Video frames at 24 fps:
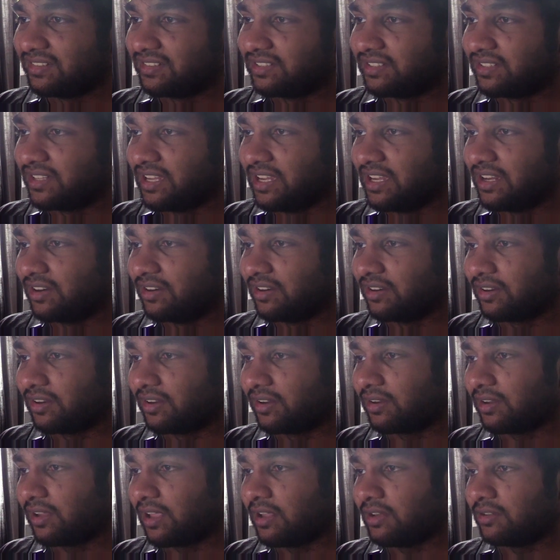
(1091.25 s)
heated,
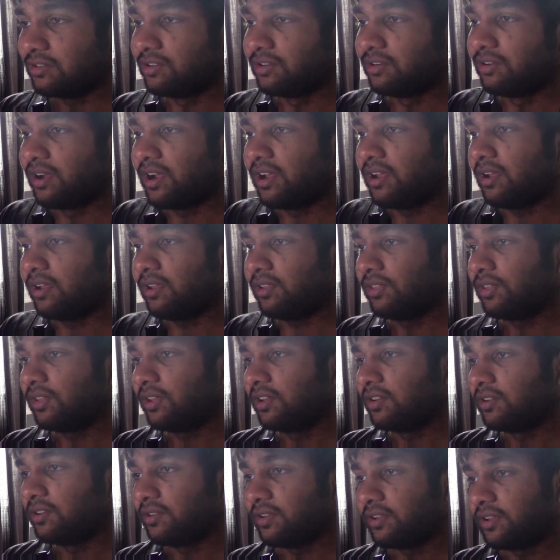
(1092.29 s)
and you know, I
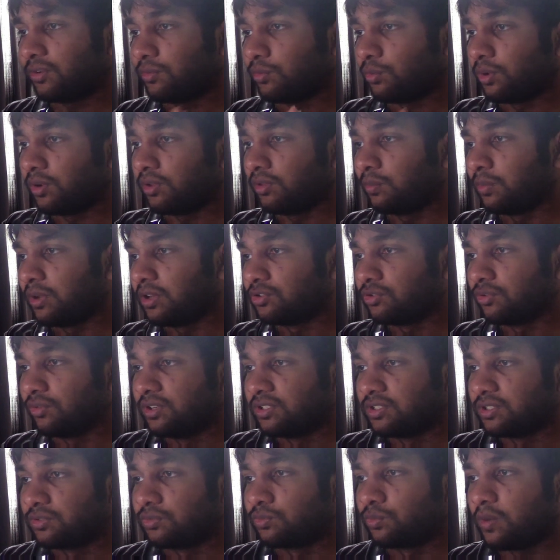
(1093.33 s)
think like one of the major
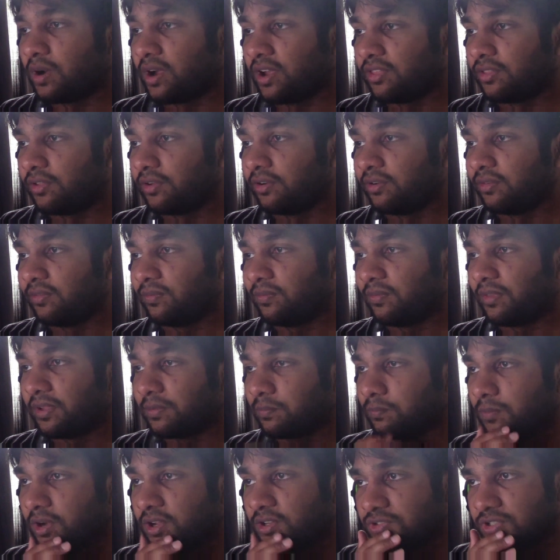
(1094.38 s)
reasons why they're
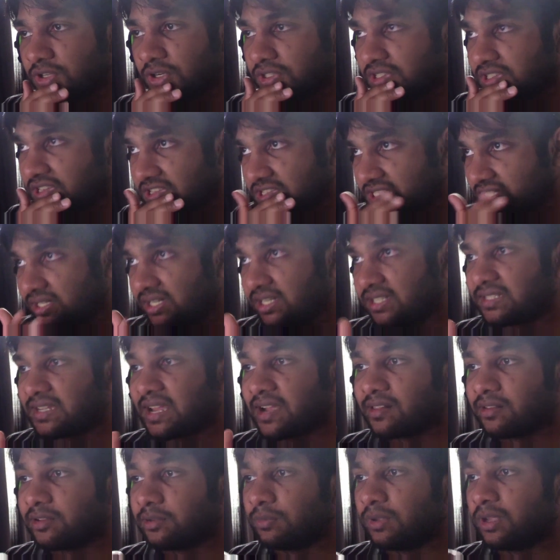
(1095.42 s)
like MonsterArts isn't
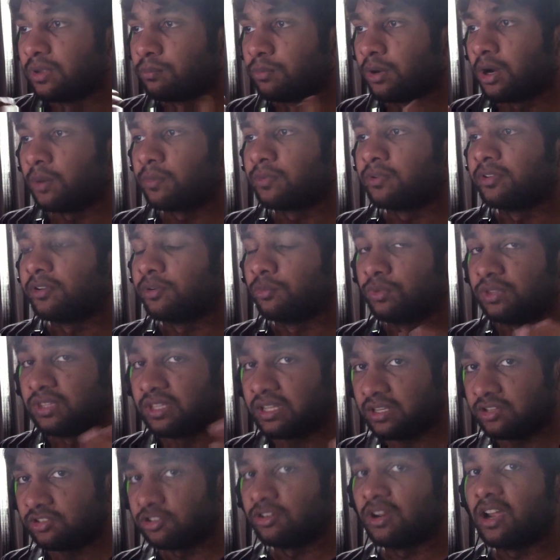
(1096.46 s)
exactly being popular with the
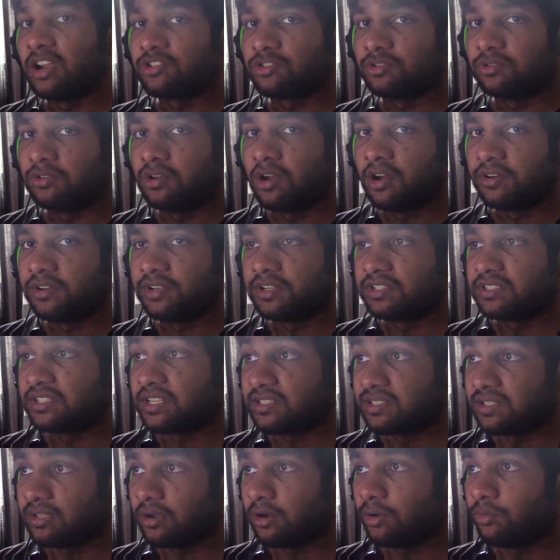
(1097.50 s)
international audience
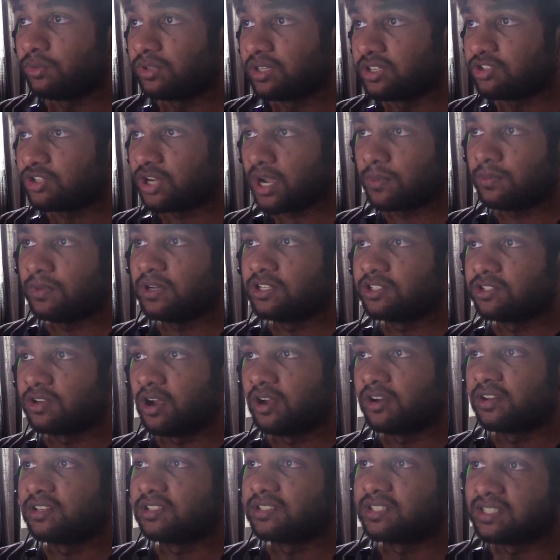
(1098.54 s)
as they are with the Japanese
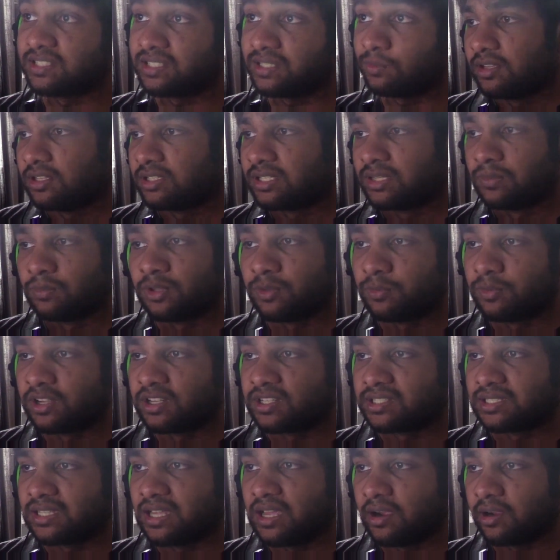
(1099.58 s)
audience is simply
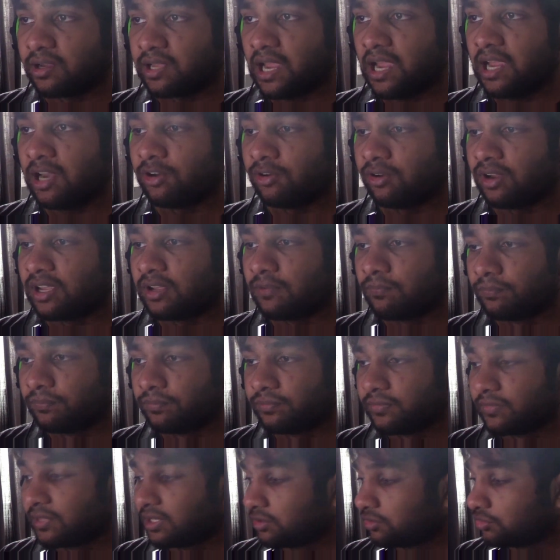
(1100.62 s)
because they are catering
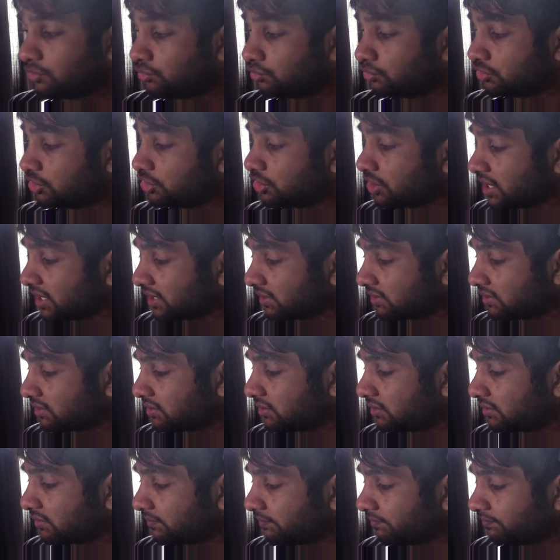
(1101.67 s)
to just